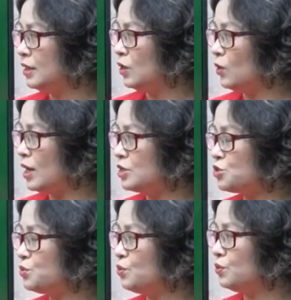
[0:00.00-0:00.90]
I'd like
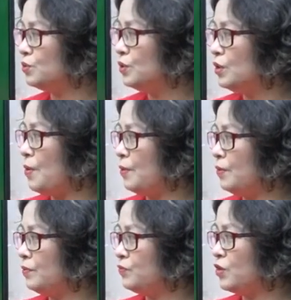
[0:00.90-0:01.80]
to
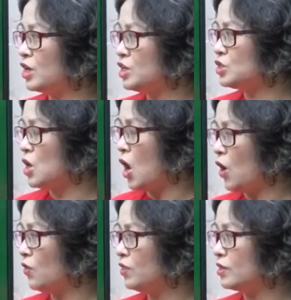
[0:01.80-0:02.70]
focus
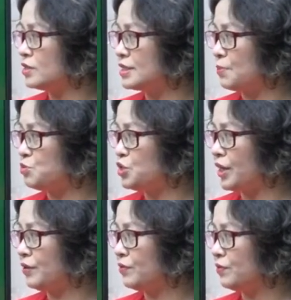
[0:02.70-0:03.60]
on the
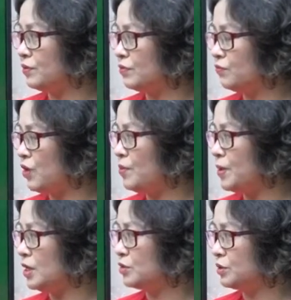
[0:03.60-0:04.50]
subject-verb
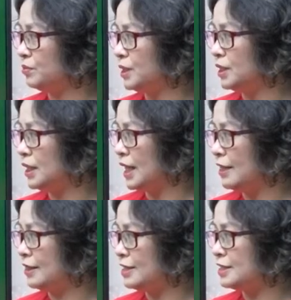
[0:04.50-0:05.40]
agreement
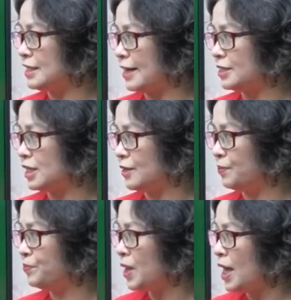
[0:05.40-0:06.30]
in this sentence.
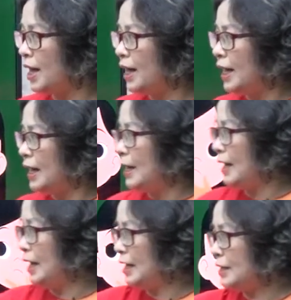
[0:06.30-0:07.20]

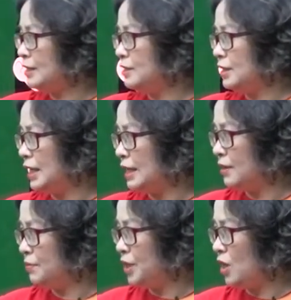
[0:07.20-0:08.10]
It
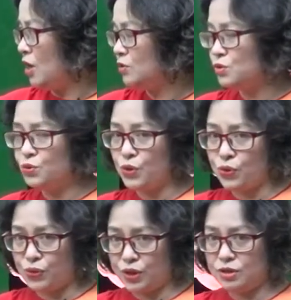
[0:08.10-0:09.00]
belongs to the
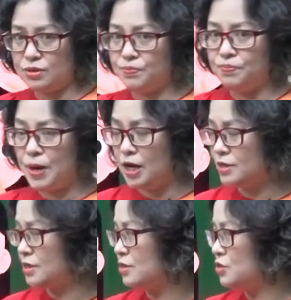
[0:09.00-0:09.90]
third
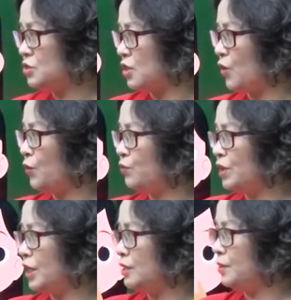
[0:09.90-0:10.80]
person, so
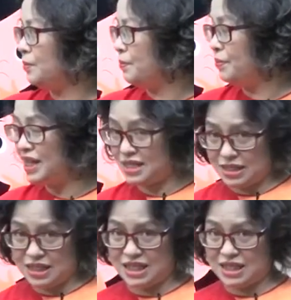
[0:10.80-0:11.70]
it
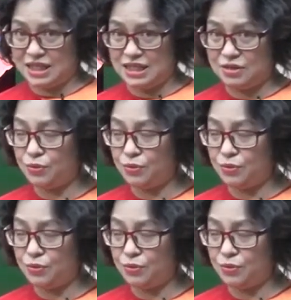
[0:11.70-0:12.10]
means.